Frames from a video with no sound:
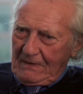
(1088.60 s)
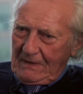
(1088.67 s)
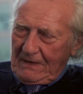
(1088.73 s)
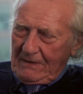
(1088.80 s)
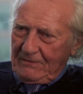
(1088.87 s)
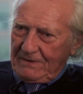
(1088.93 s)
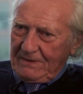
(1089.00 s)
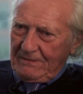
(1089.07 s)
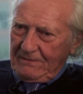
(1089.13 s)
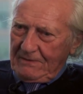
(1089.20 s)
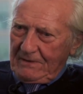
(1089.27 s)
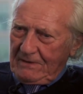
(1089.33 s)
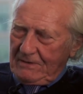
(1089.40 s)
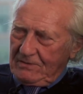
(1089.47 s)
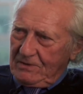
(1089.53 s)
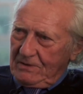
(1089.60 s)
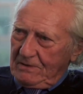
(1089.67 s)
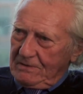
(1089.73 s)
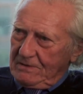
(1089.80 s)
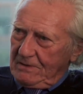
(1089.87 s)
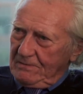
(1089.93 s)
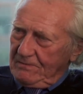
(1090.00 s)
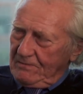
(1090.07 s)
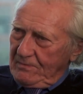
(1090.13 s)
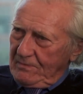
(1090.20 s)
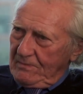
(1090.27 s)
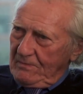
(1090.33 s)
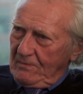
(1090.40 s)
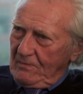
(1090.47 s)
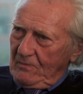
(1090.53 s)
I was at a
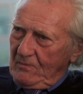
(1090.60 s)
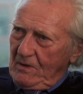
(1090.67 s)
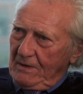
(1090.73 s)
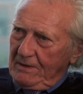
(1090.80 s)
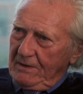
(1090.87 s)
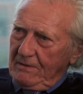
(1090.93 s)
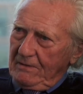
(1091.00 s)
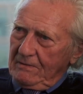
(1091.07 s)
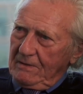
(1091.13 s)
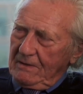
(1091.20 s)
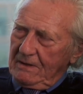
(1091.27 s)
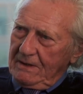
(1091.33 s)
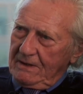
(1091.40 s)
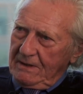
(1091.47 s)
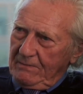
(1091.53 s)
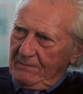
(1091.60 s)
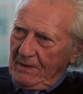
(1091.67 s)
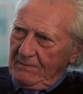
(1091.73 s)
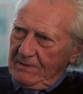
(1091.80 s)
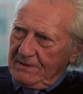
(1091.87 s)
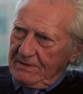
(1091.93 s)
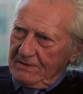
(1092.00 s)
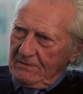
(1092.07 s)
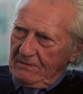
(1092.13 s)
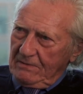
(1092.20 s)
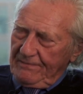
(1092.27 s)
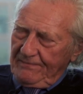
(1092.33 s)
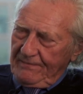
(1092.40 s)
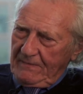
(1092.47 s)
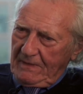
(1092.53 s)
well-known and leading public
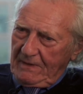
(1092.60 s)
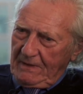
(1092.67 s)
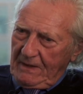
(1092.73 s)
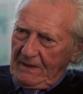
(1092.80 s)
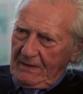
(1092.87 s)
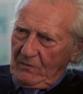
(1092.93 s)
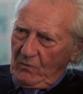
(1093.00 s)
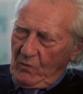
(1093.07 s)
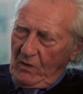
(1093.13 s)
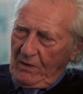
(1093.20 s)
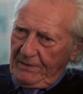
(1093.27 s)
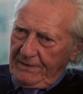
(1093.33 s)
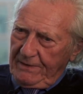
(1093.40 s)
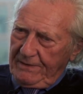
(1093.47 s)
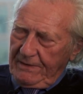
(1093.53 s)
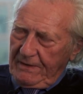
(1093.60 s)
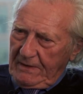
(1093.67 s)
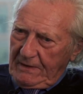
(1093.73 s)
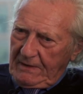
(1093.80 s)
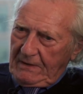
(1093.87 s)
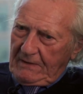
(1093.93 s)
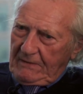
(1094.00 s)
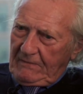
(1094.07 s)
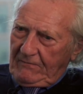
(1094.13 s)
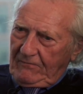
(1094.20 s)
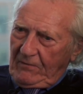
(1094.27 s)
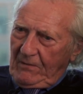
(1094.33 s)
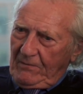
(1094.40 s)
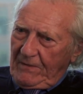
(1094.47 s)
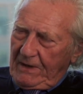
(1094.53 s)
school, and I had wandered
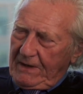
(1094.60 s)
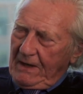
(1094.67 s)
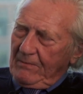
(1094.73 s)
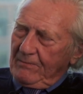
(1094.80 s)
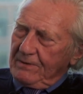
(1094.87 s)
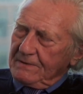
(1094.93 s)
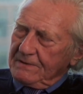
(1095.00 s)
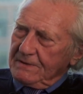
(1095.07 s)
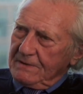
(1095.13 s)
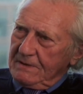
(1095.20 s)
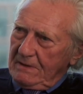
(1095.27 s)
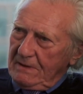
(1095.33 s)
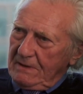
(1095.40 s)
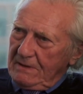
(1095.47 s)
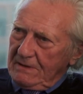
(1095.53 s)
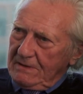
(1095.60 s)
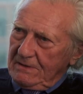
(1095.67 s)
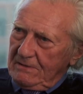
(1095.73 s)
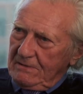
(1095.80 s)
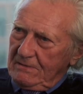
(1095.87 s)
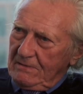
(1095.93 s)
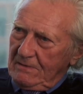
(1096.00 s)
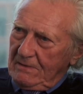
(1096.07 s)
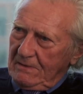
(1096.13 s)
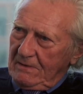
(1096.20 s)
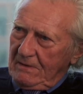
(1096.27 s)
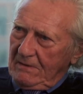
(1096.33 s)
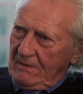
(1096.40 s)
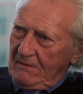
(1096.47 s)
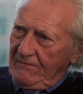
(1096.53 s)
from the campus into
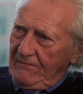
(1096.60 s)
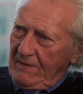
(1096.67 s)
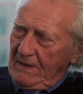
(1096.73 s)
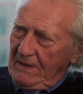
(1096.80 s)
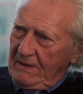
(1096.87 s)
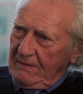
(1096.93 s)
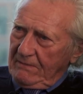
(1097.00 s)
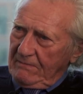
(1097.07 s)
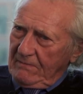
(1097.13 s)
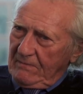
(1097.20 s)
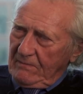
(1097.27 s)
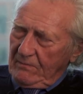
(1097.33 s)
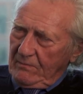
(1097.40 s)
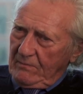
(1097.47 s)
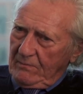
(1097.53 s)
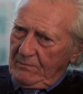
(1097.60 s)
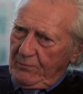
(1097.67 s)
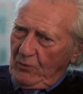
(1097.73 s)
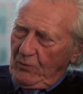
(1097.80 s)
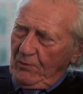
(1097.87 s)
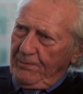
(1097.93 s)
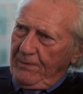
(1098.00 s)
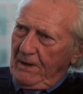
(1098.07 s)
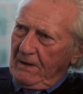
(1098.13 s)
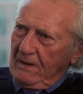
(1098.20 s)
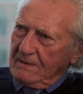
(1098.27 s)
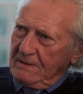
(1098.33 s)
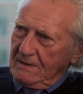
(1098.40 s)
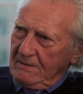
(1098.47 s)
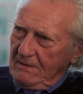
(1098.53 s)
a fairly poor
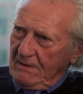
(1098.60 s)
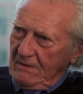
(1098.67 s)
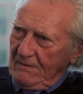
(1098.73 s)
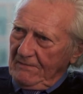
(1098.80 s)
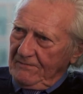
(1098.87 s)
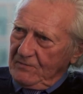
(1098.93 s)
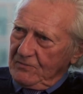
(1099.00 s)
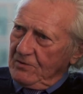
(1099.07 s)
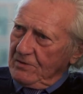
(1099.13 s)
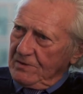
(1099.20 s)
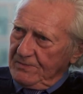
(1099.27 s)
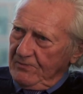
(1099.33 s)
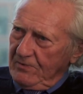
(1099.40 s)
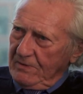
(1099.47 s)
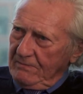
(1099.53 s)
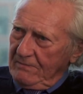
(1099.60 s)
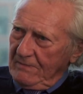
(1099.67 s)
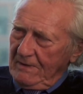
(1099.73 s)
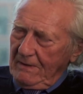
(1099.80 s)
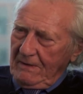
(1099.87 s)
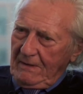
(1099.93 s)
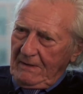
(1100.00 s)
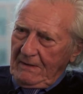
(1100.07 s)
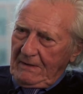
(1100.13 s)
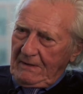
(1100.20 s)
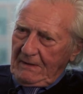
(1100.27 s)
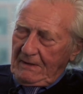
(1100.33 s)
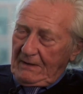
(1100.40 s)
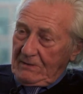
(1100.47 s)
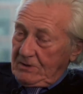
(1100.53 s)
part of Shrewsbury.
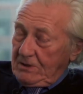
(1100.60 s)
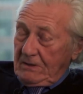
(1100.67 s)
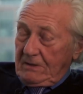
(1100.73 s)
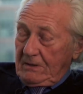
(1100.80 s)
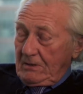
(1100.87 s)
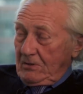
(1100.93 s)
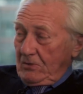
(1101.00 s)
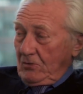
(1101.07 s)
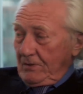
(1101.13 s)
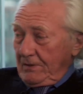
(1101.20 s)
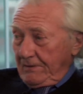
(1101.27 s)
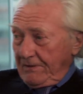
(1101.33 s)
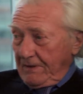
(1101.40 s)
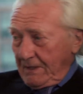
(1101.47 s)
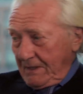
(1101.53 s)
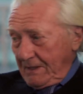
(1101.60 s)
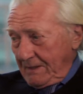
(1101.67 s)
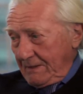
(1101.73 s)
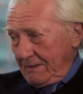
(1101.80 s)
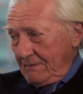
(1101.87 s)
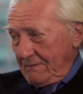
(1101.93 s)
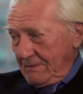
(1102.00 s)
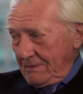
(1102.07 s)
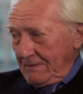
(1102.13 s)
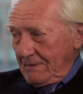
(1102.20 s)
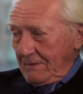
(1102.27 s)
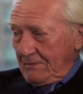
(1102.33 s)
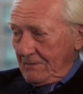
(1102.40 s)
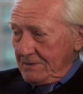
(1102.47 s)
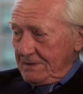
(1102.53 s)
And turning a corner there
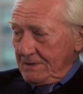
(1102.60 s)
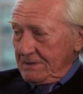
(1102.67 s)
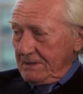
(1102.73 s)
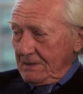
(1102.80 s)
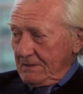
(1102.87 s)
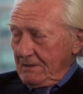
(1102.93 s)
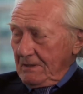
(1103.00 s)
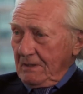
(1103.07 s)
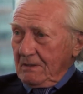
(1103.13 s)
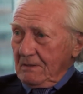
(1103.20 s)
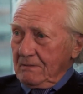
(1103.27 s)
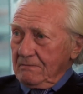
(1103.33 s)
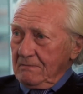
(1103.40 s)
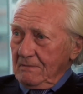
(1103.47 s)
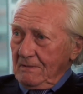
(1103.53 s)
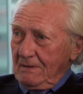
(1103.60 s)
was this little girl,